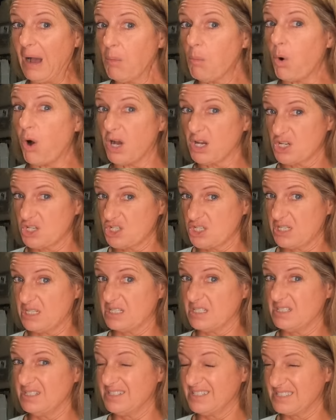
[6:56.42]
I washed
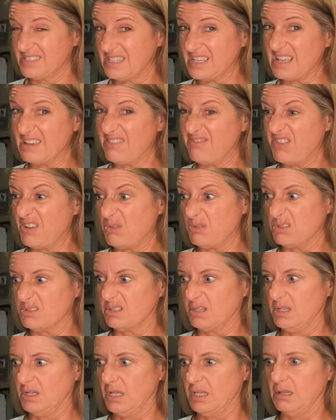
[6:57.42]
it to see if it
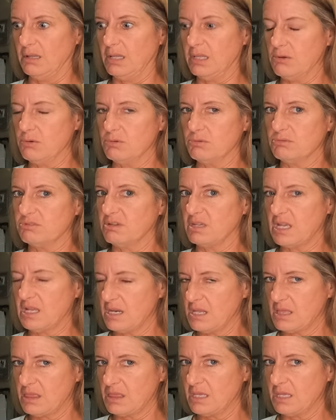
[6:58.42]
was going to lose
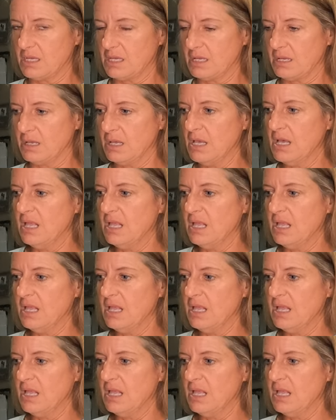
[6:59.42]
anything,